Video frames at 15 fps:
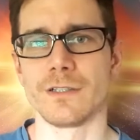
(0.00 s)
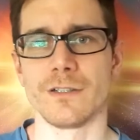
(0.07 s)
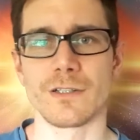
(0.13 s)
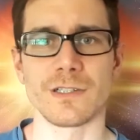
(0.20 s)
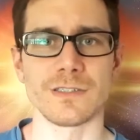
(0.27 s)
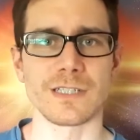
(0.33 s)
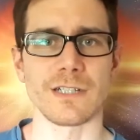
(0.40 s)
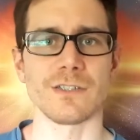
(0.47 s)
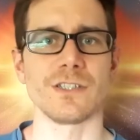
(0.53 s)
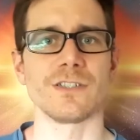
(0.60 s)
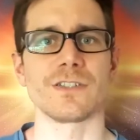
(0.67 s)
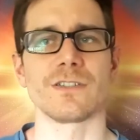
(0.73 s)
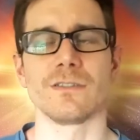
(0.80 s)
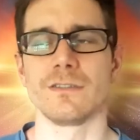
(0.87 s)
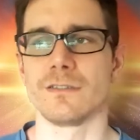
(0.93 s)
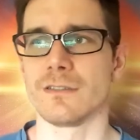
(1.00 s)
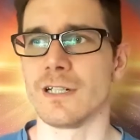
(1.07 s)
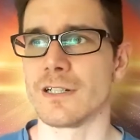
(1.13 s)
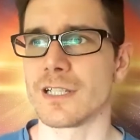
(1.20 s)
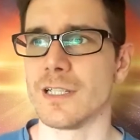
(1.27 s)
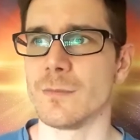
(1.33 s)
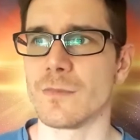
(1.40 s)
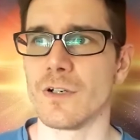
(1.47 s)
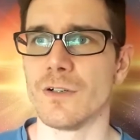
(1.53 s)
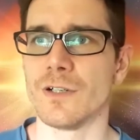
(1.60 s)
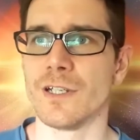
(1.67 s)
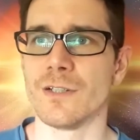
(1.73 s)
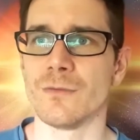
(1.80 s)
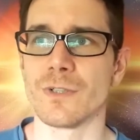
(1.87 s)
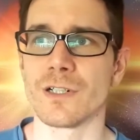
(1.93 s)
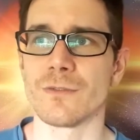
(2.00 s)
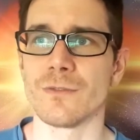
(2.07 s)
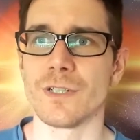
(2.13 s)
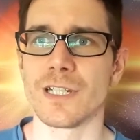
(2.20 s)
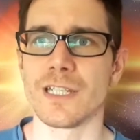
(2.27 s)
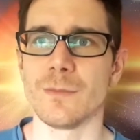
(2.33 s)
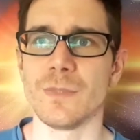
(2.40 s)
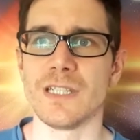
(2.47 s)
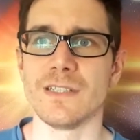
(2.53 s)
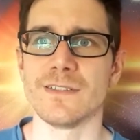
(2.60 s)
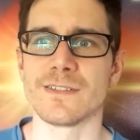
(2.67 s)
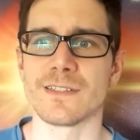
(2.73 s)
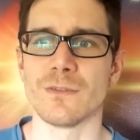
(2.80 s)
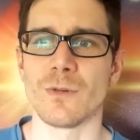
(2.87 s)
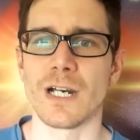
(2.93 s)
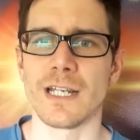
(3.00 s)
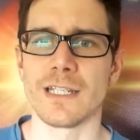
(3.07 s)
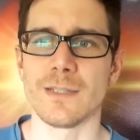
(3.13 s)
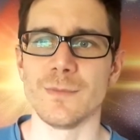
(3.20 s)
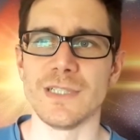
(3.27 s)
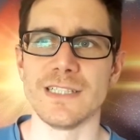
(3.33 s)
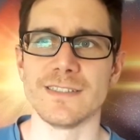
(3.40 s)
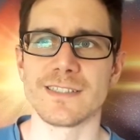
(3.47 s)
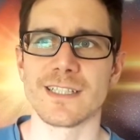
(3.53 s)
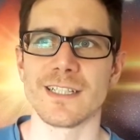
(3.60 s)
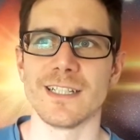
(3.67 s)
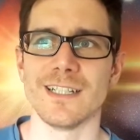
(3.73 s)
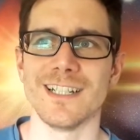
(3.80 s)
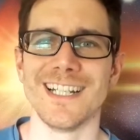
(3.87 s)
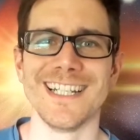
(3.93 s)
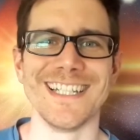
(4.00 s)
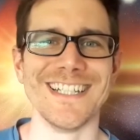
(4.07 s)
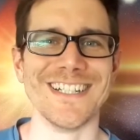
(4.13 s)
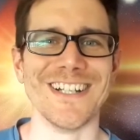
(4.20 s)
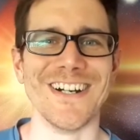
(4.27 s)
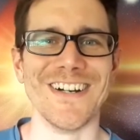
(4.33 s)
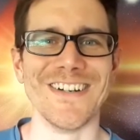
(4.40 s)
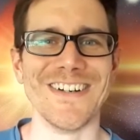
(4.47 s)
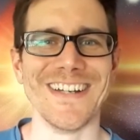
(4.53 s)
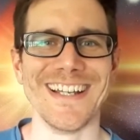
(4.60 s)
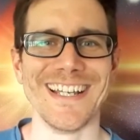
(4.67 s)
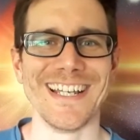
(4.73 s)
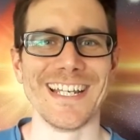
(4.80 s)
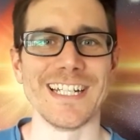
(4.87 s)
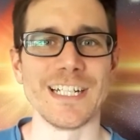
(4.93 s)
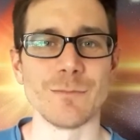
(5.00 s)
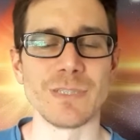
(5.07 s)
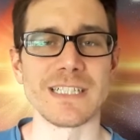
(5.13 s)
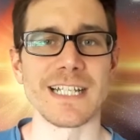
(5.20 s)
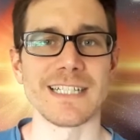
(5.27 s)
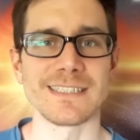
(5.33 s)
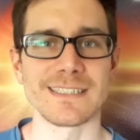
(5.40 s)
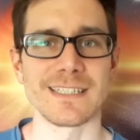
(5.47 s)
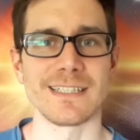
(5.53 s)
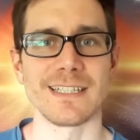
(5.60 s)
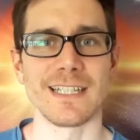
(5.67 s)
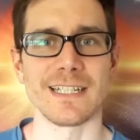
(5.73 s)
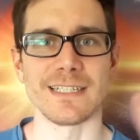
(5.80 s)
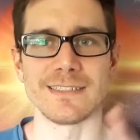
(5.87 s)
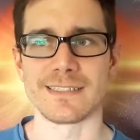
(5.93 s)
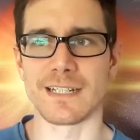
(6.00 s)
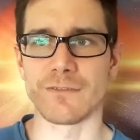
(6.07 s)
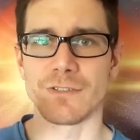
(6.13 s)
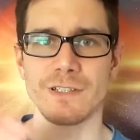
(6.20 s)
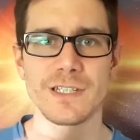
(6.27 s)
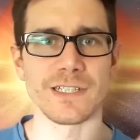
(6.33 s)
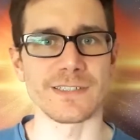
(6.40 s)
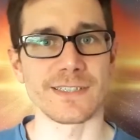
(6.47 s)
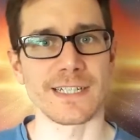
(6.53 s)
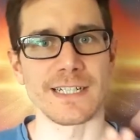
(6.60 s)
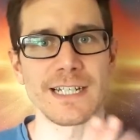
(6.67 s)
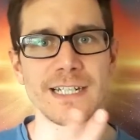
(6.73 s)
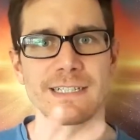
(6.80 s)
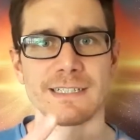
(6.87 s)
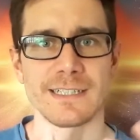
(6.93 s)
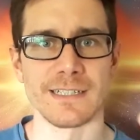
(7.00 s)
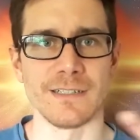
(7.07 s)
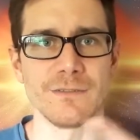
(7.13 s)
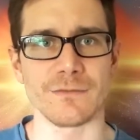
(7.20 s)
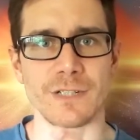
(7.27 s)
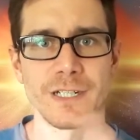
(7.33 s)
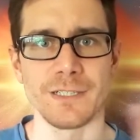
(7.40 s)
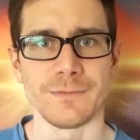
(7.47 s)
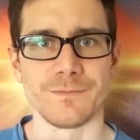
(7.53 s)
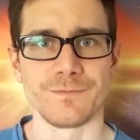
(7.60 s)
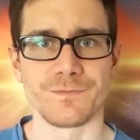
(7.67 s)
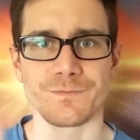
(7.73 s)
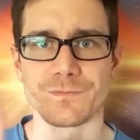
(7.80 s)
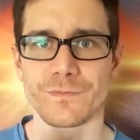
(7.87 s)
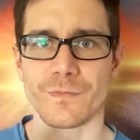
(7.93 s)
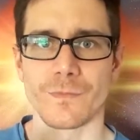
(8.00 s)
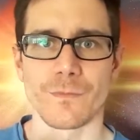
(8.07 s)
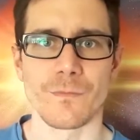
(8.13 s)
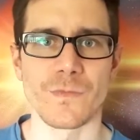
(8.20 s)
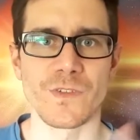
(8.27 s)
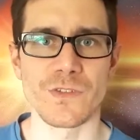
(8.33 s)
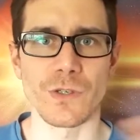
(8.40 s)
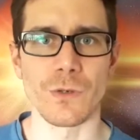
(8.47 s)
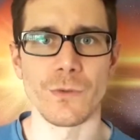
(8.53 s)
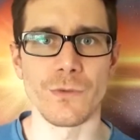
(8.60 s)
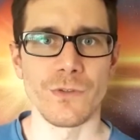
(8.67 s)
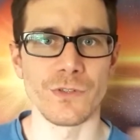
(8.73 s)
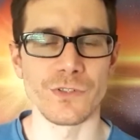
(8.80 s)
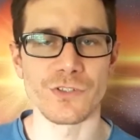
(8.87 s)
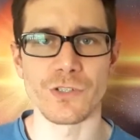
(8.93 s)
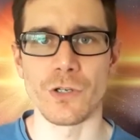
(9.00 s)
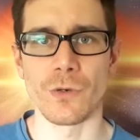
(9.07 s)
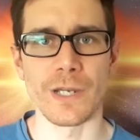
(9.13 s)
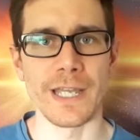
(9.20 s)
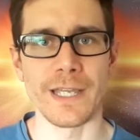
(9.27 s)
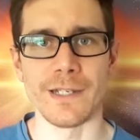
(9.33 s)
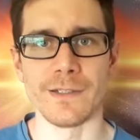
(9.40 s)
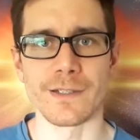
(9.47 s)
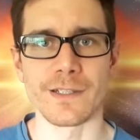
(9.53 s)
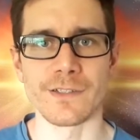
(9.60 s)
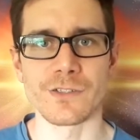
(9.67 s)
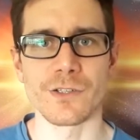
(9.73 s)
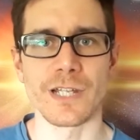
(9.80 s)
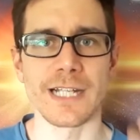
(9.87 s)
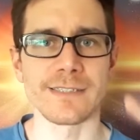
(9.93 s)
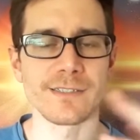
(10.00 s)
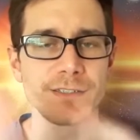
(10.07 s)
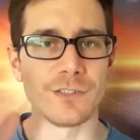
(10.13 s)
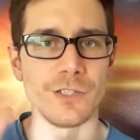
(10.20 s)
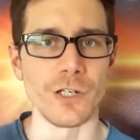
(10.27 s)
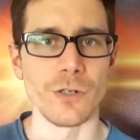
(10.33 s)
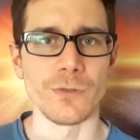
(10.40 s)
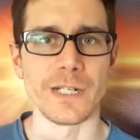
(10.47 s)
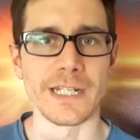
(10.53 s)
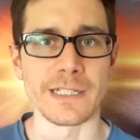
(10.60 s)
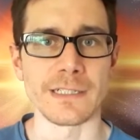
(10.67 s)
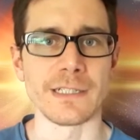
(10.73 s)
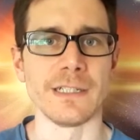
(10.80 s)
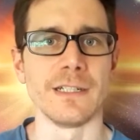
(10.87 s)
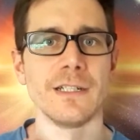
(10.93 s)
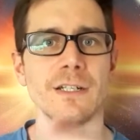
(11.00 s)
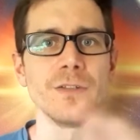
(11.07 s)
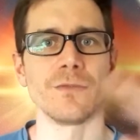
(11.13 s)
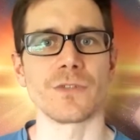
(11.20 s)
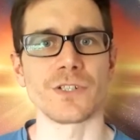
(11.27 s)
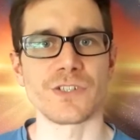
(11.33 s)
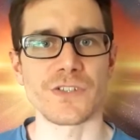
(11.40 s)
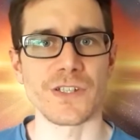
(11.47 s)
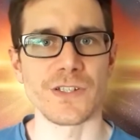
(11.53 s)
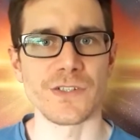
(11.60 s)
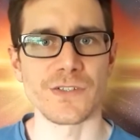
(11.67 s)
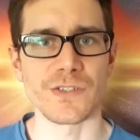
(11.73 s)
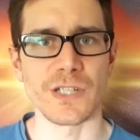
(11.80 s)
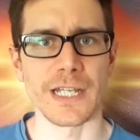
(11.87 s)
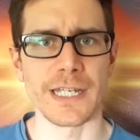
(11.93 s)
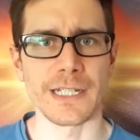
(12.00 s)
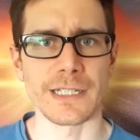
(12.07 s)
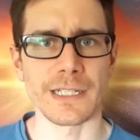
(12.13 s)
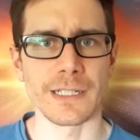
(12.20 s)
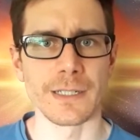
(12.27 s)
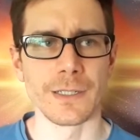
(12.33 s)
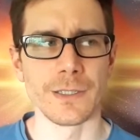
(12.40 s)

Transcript: because I'll keep going in what he means and why he means it, and but that's the thing, is everything's connected, right? So there's no end, and so that's knowing versus like,